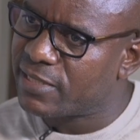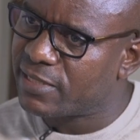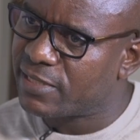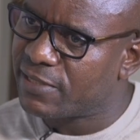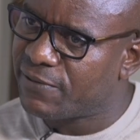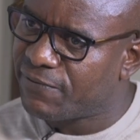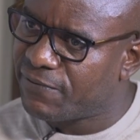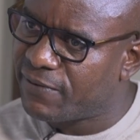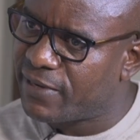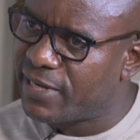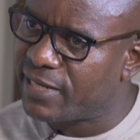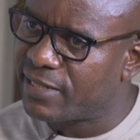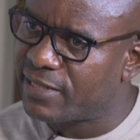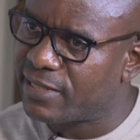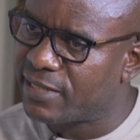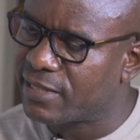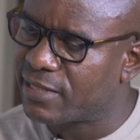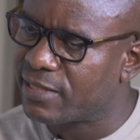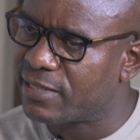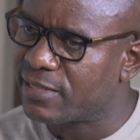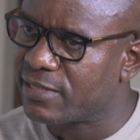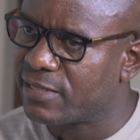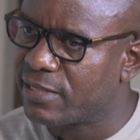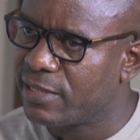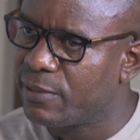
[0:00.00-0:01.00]
as the fight
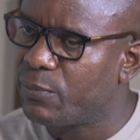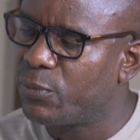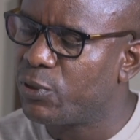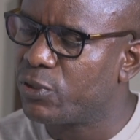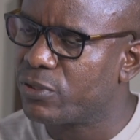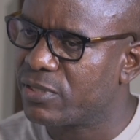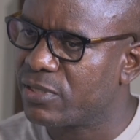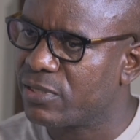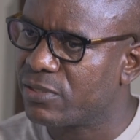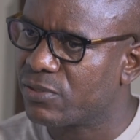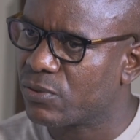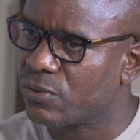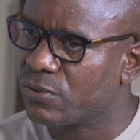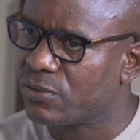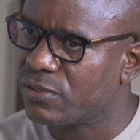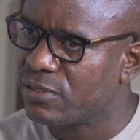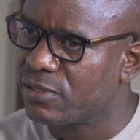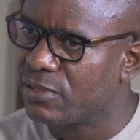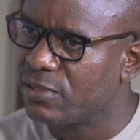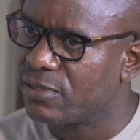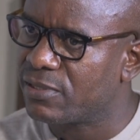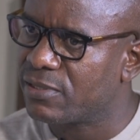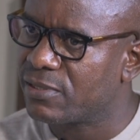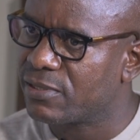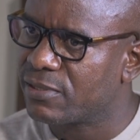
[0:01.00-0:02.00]
against leprosy is
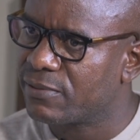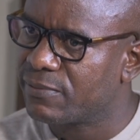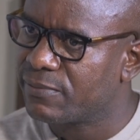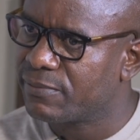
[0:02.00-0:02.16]
concerned?